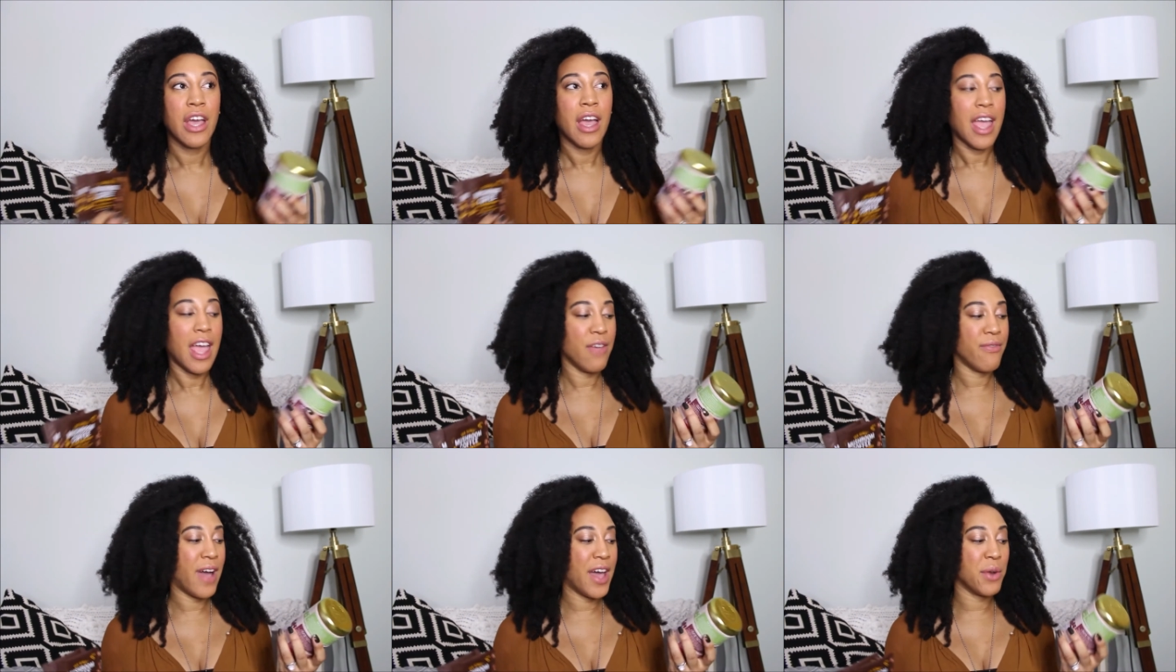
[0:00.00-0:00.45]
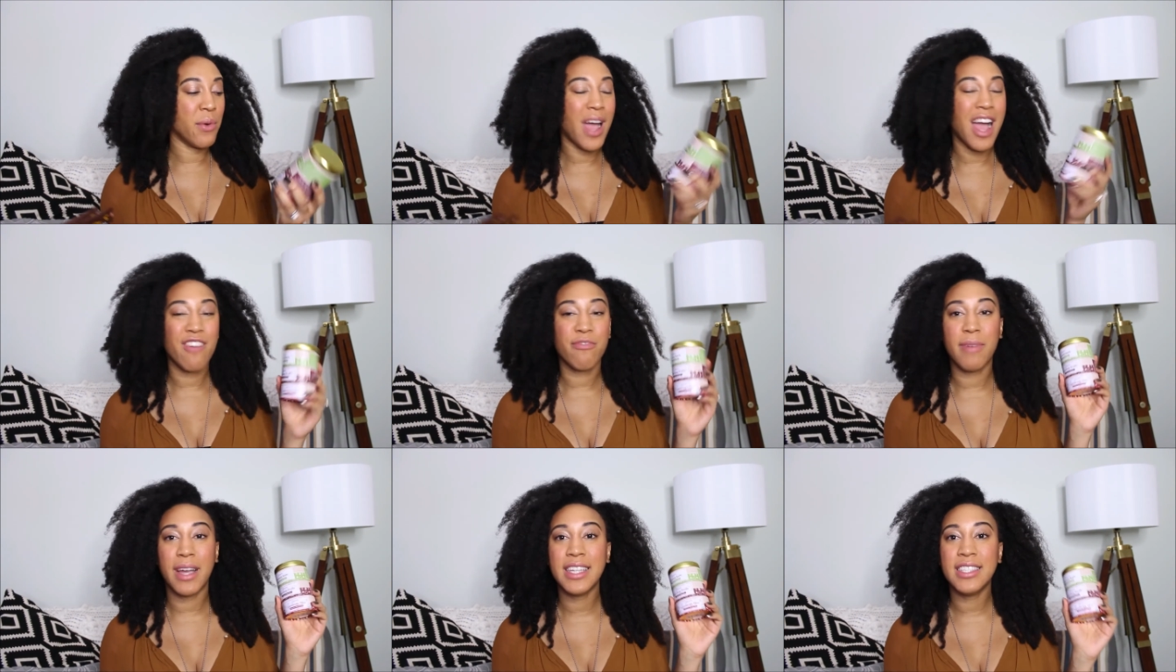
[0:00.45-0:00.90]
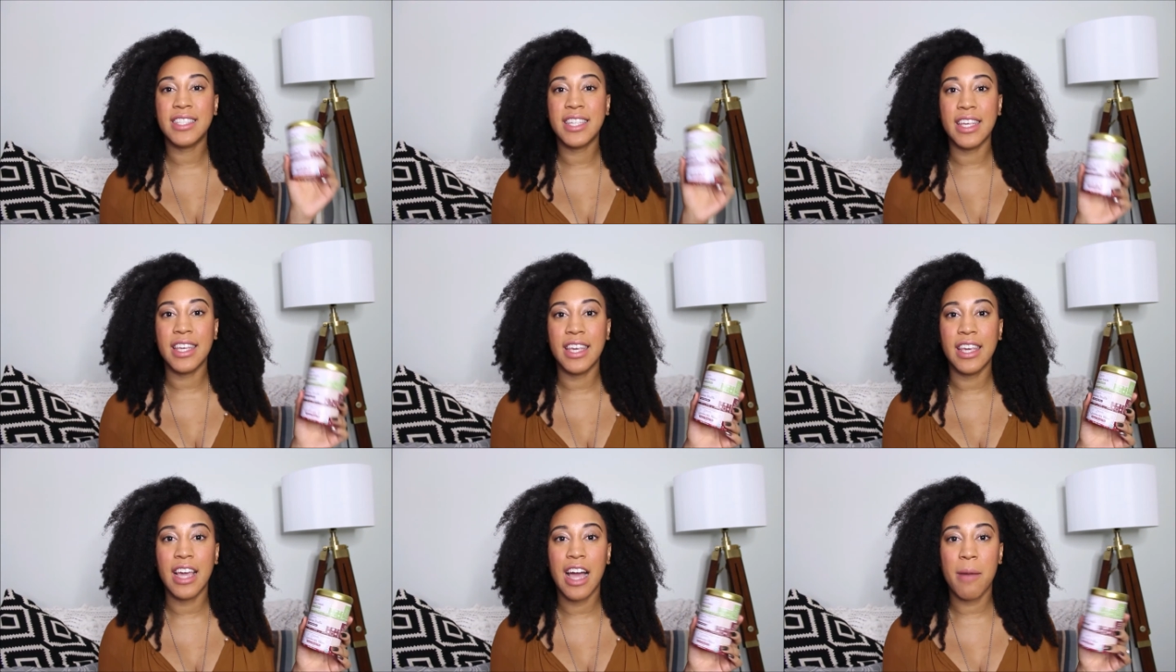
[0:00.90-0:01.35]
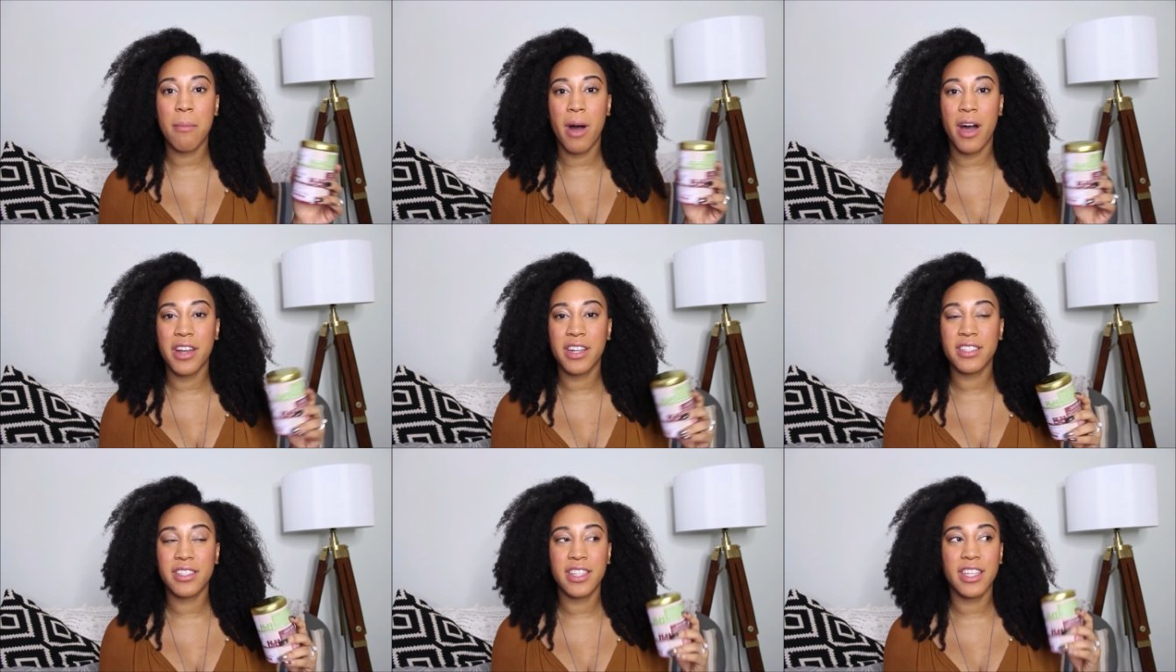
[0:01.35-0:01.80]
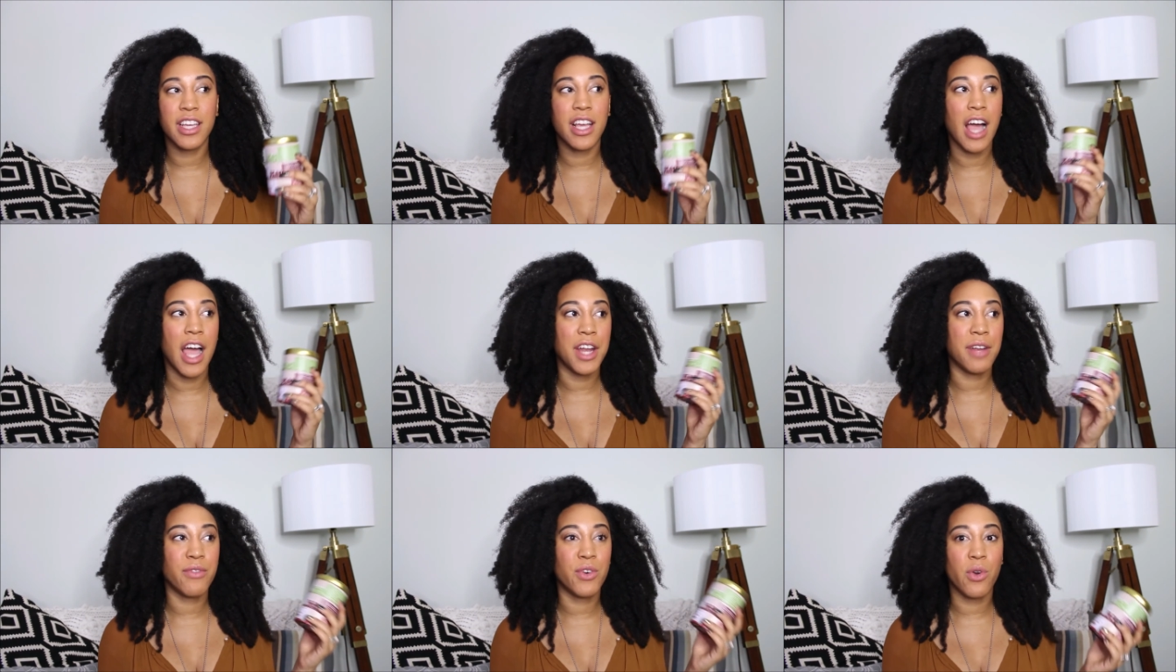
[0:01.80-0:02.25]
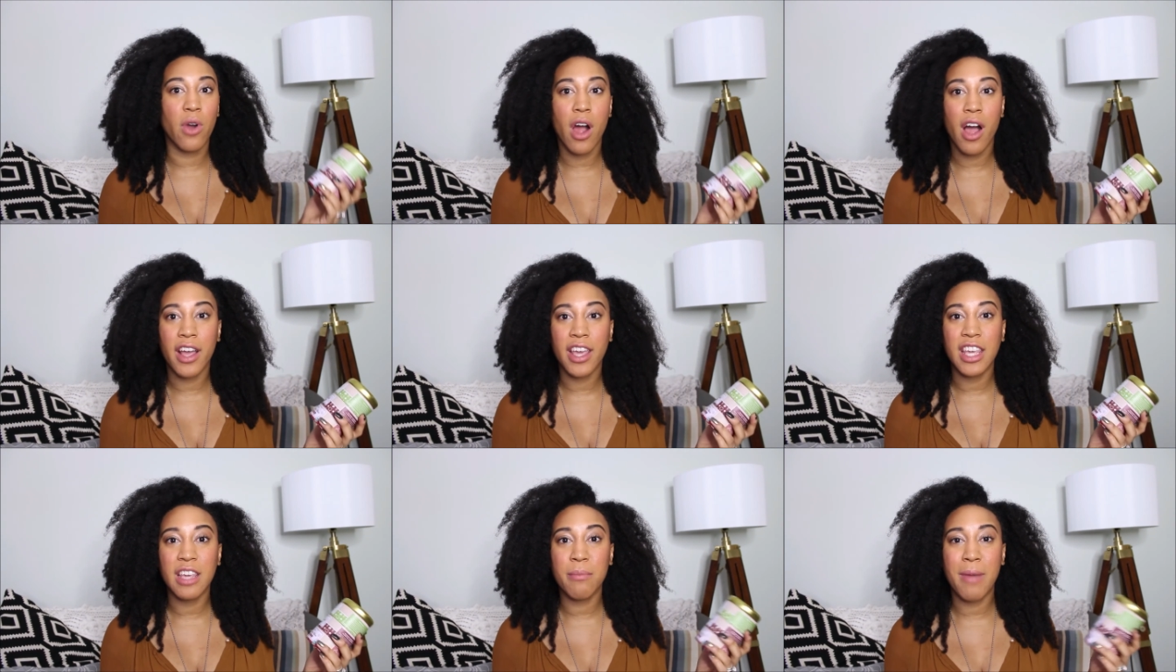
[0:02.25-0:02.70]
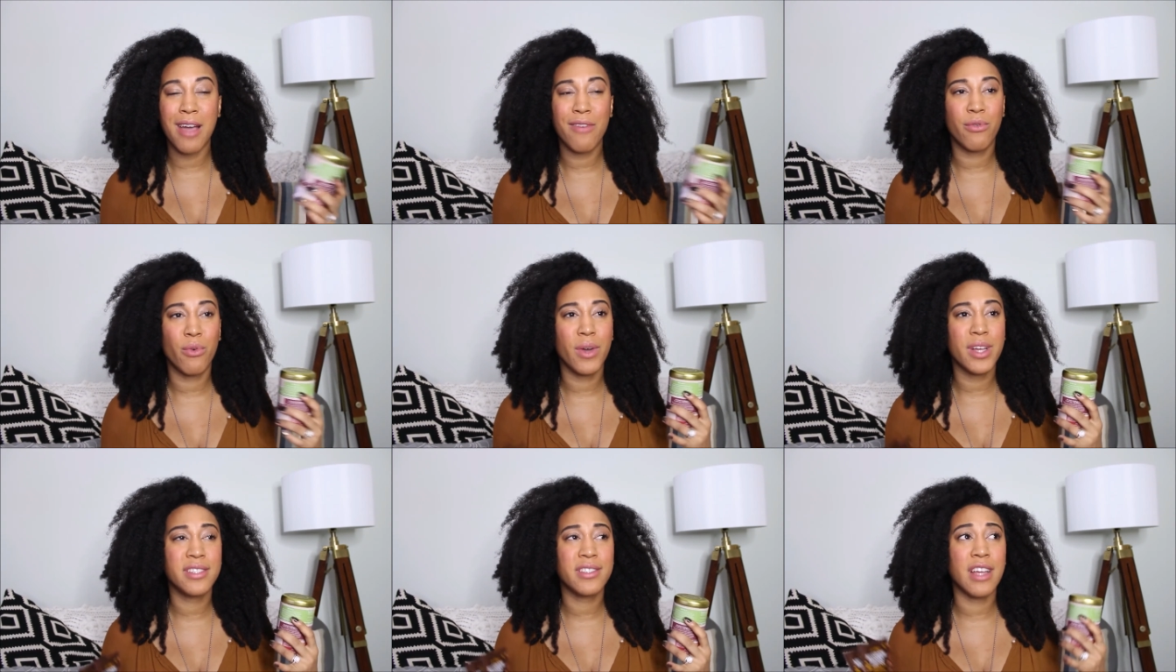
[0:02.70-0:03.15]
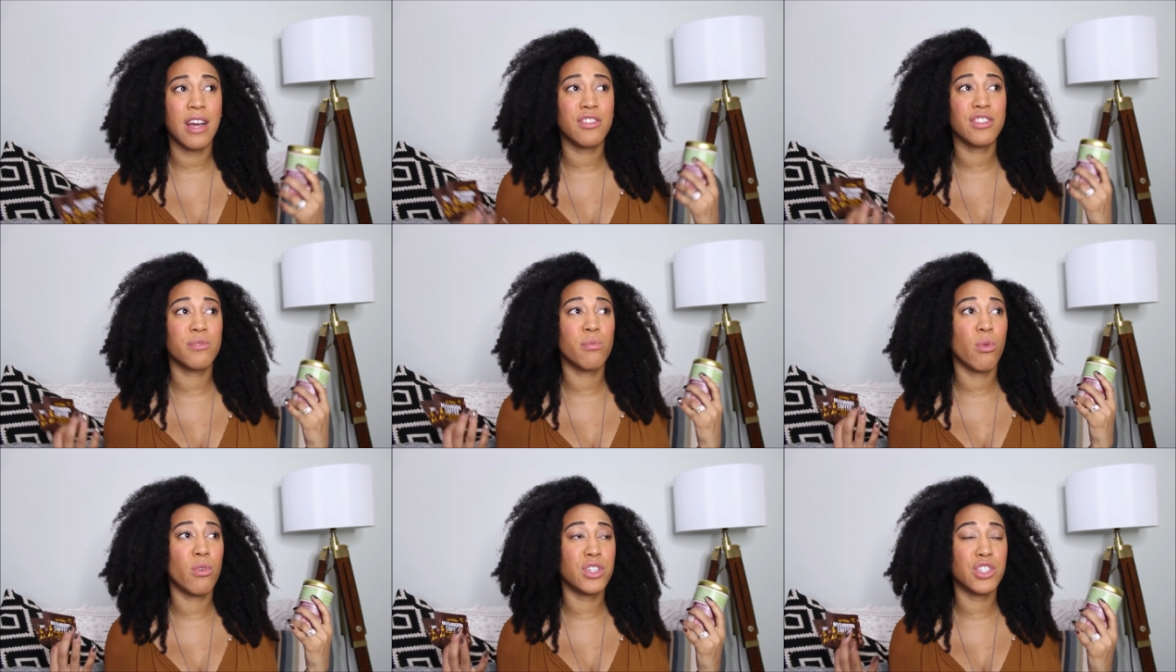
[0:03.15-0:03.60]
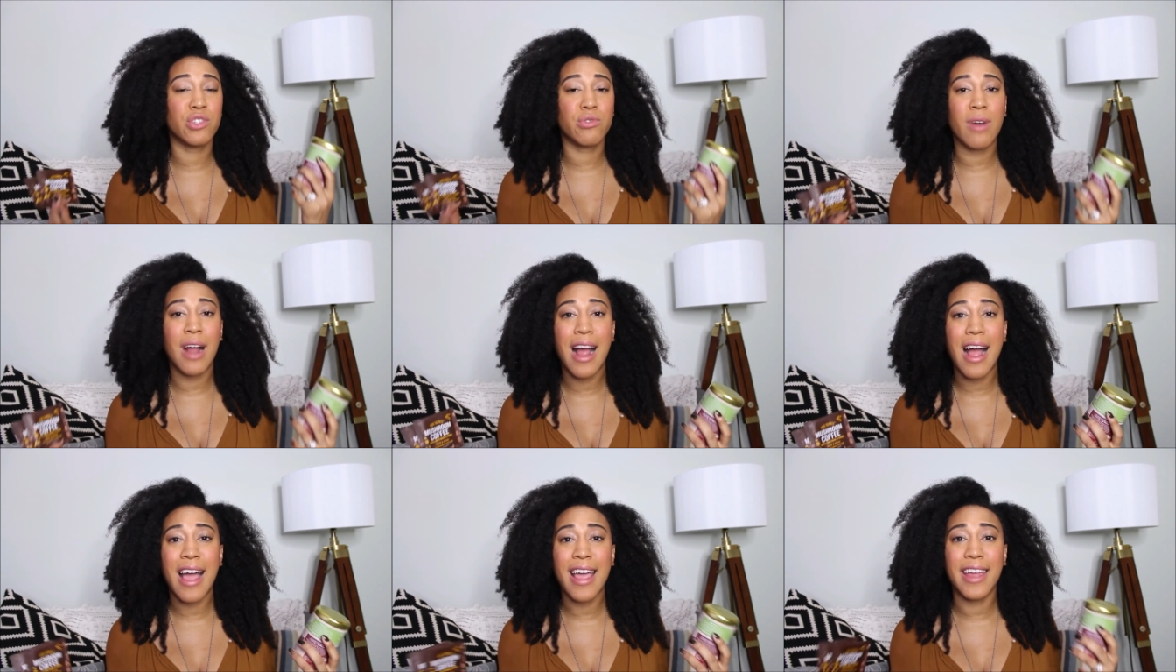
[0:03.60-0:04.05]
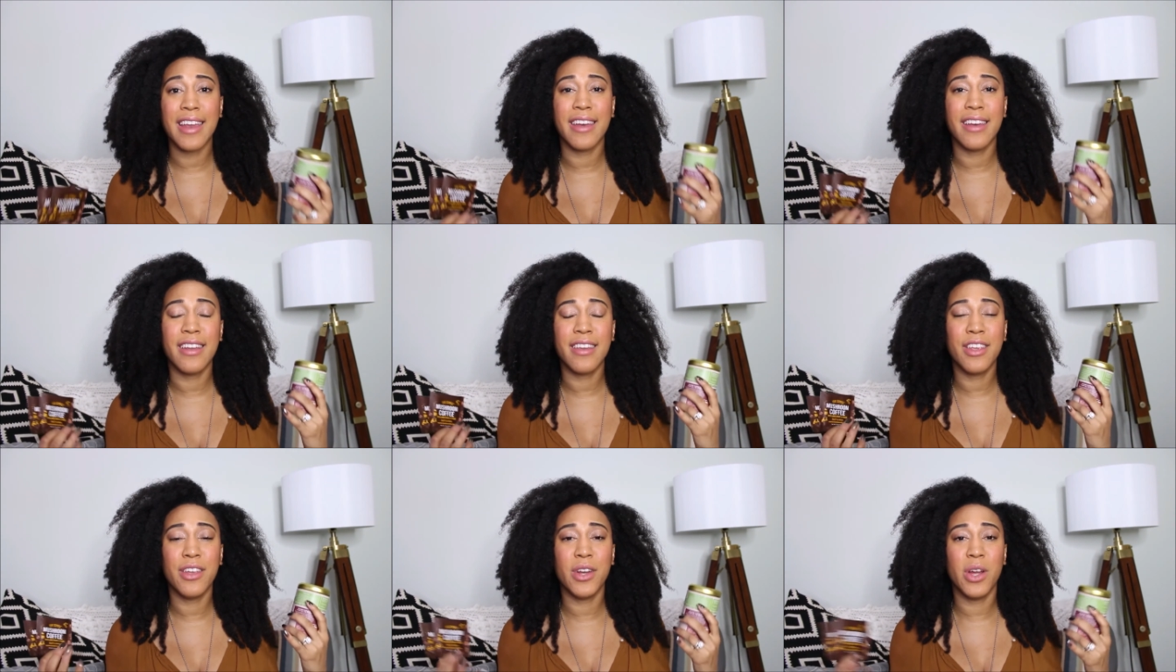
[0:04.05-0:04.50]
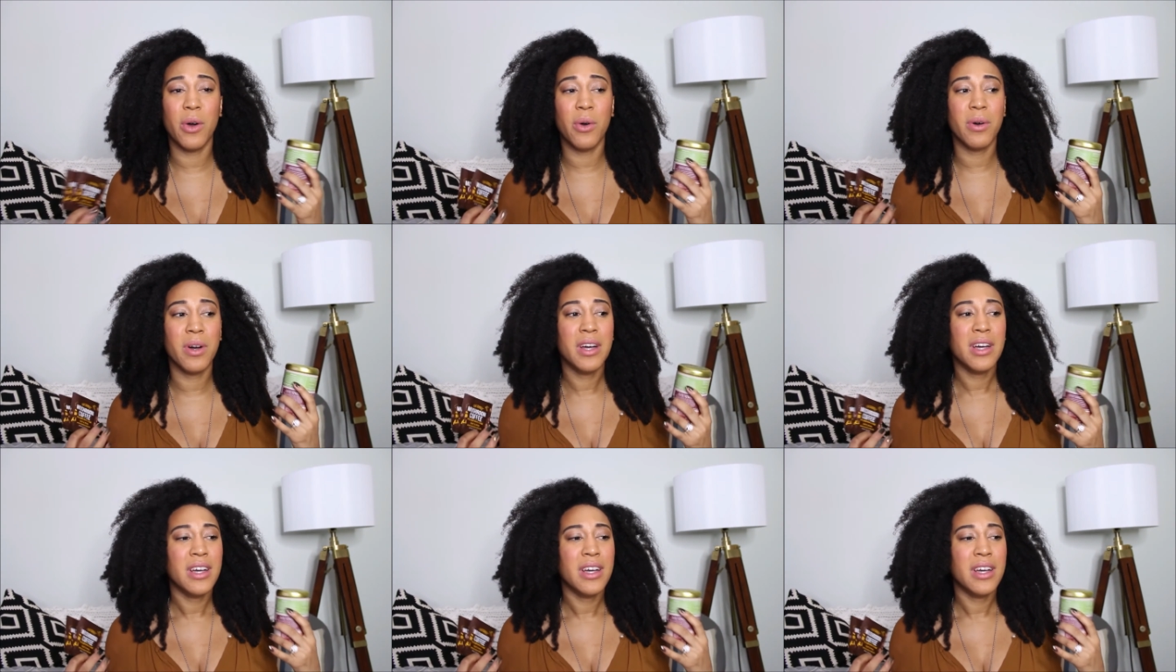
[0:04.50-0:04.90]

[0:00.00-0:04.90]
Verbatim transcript: If I don't have my tea, I'm honestly kind of groggy. My voice sounds more dry and, you know,